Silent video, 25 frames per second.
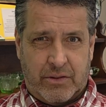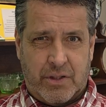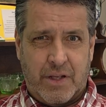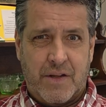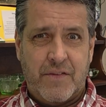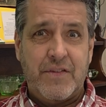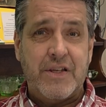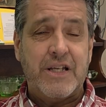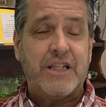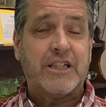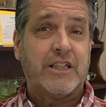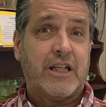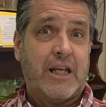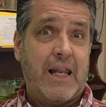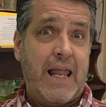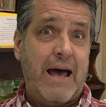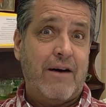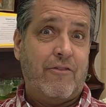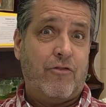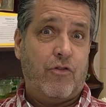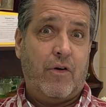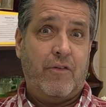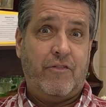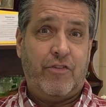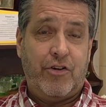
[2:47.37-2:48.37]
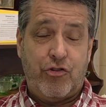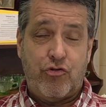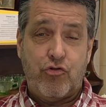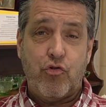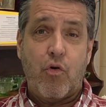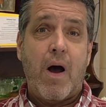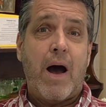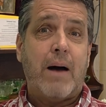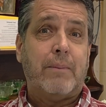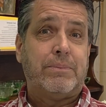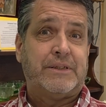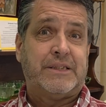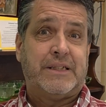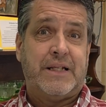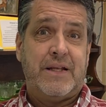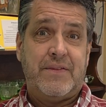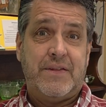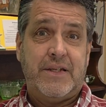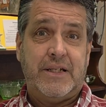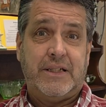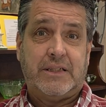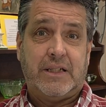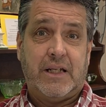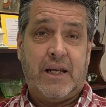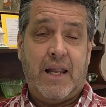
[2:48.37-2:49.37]
this level, if it drops to
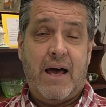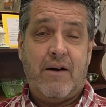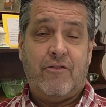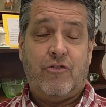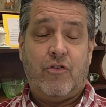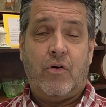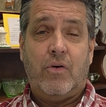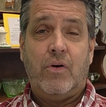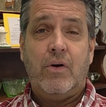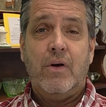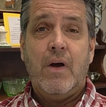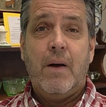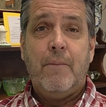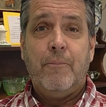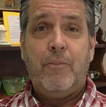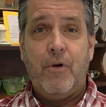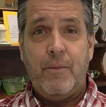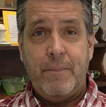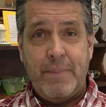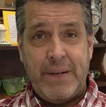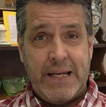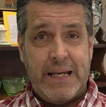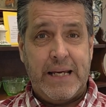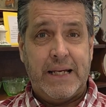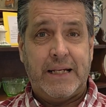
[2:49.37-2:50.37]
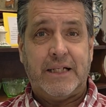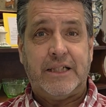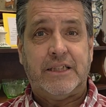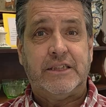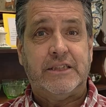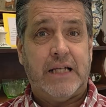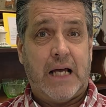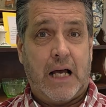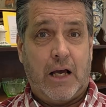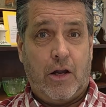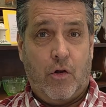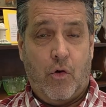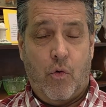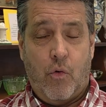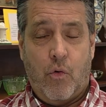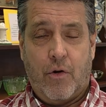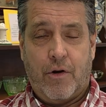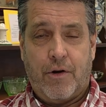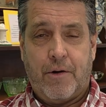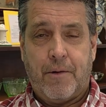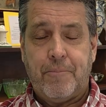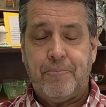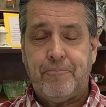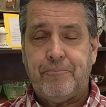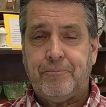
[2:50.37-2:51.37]
this level, put me in a sell
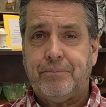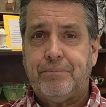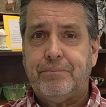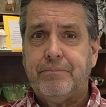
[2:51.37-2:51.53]
order.